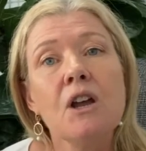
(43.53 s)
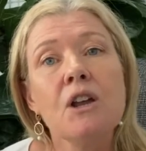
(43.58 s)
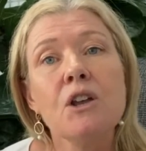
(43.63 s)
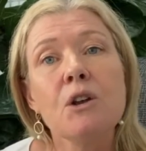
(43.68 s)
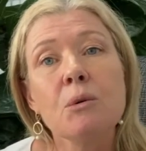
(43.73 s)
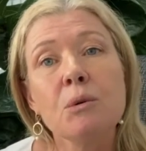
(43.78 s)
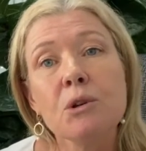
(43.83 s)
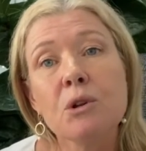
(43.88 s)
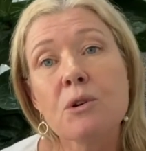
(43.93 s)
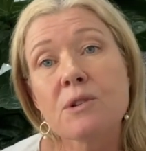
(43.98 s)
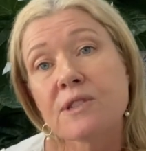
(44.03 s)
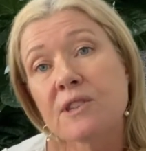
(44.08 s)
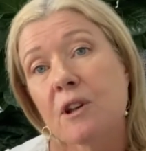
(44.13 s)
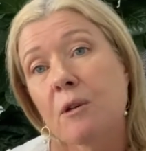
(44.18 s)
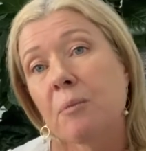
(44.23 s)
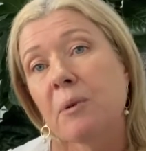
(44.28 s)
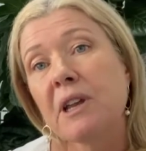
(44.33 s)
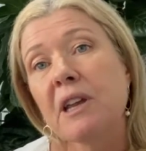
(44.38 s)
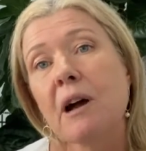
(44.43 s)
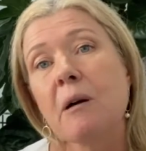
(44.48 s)
You will
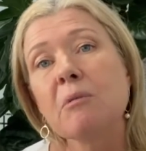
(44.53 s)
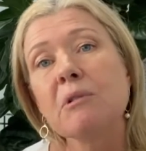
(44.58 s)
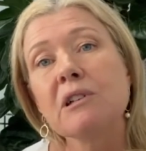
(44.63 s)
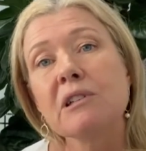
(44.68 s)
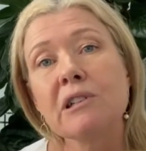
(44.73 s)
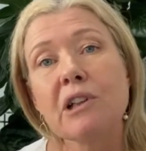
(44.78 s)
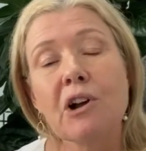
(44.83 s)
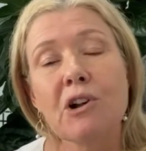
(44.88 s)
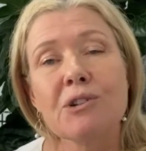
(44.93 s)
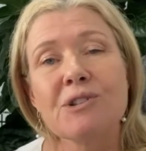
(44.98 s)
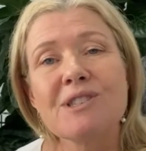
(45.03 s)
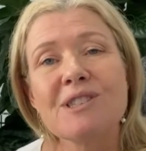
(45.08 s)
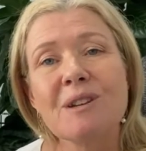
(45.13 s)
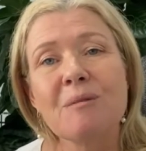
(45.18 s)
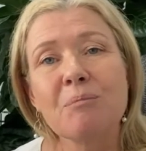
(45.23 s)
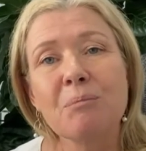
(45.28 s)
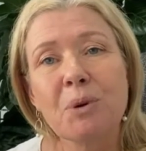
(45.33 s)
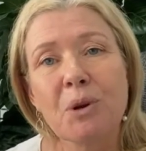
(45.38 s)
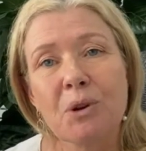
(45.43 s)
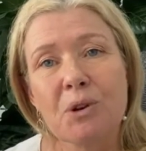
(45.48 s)
also be up close
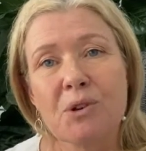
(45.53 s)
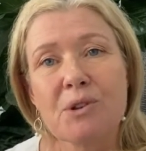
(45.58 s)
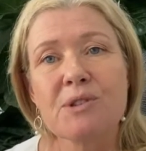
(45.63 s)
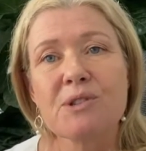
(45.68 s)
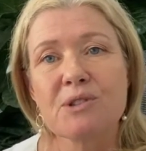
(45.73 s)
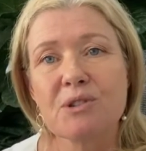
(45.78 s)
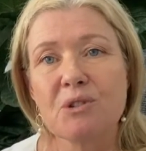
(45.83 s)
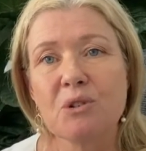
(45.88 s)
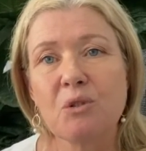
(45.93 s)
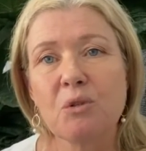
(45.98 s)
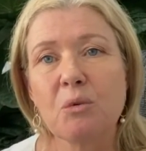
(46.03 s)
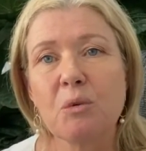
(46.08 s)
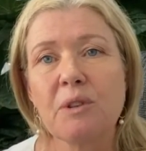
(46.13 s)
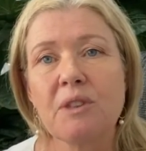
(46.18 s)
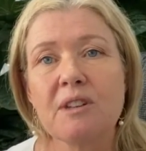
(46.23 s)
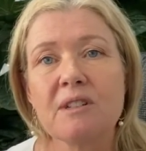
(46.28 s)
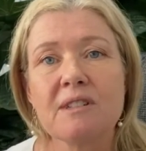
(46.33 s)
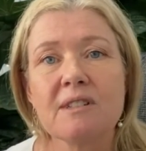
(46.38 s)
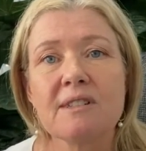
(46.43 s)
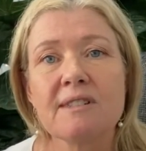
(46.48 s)
and personal
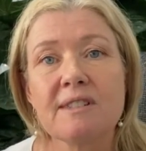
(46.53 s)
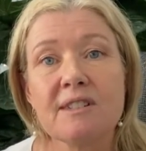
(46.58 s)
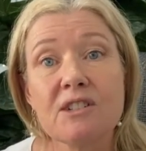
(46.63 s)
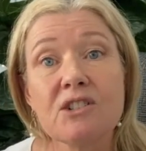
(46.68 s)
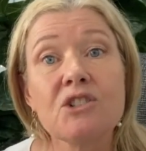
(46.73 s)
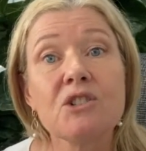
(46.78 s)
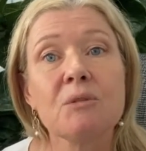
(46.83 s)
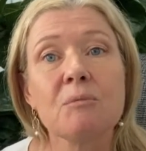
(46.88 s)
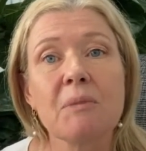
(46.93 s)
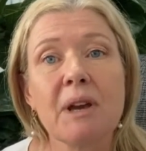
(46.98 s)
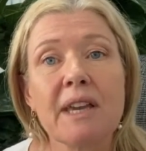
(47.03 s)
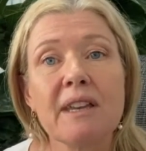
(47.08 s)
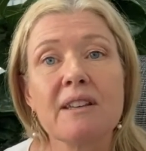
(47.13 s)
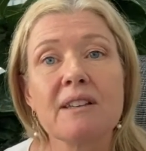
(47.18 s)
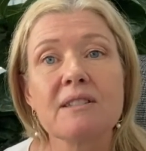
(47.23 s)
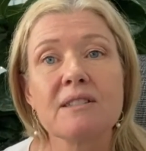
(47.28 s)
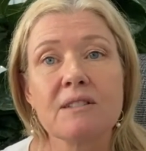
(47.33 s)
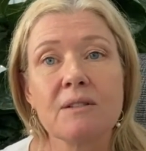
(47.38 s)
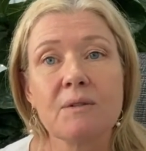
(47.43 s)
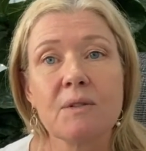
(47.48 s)
with the decision
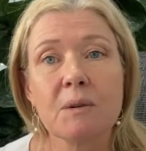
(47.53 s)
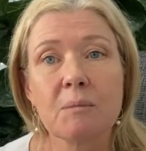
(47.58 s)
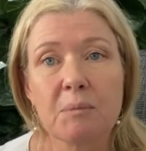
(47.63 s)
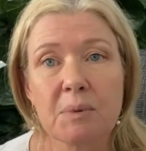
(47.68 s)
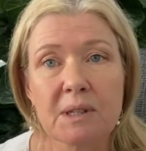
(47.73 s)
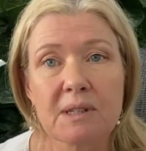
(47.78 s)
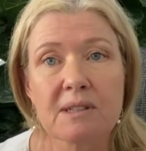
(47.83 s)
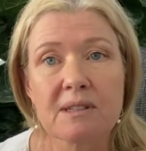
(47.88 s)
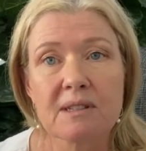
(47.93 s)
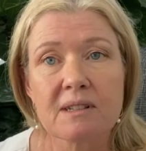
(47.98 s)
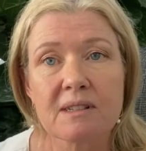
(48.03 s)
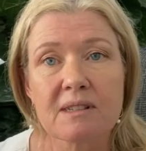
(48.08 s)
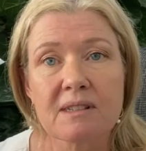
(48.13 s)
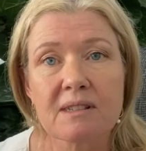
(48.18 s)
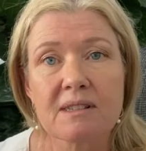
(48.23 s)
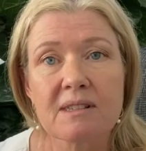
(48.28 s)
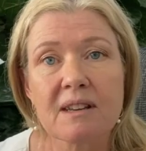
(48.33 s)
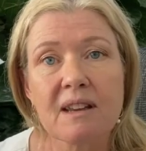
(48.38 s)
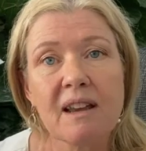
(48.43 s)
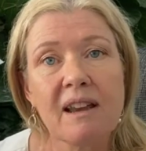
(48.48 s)
makers of the
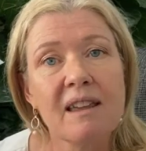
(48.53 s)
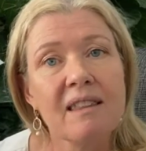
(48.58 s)
business.